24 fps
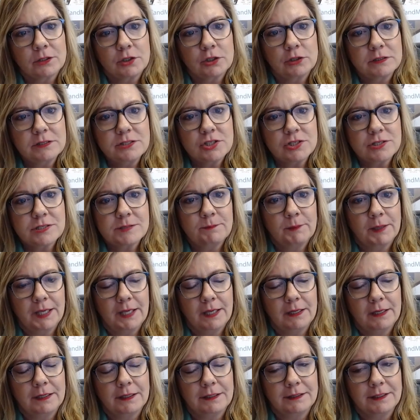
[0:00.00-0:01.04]
it could just
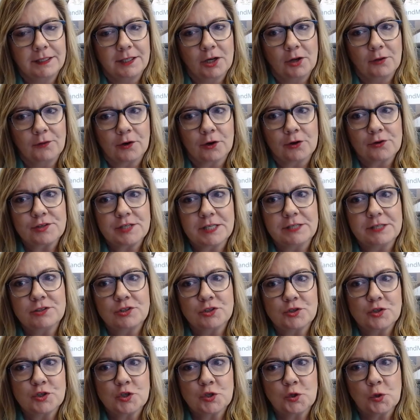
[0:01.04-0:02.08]
mean, they're 10
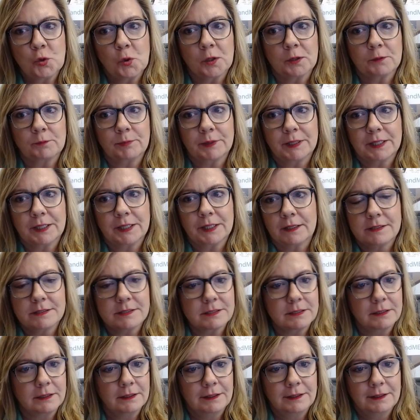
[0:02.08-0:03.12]
years short
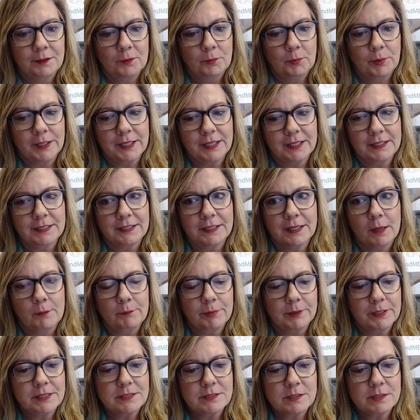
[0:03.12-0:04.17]
because we get in
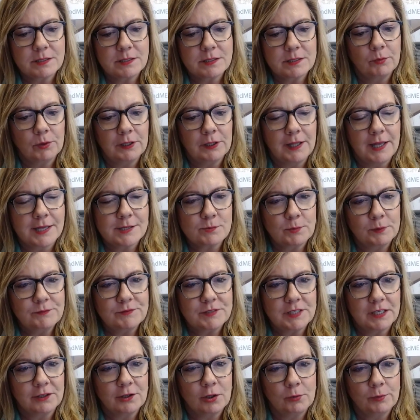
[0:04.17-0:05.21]
companies and we realize
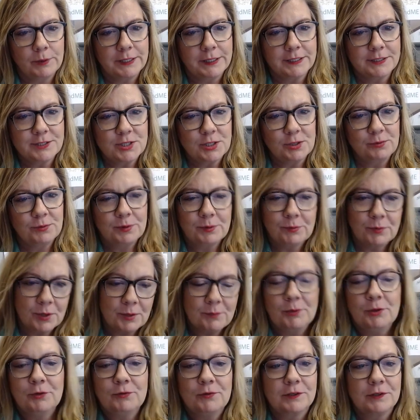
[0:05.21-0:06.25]
we've done all we can do and we want
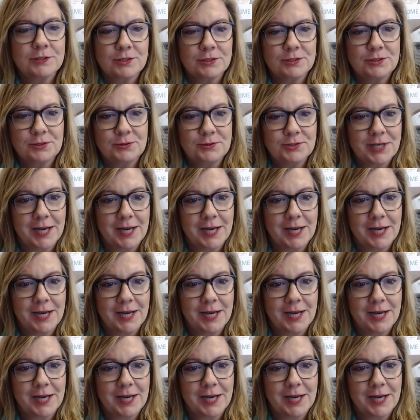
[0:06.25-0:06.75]
to move on to a new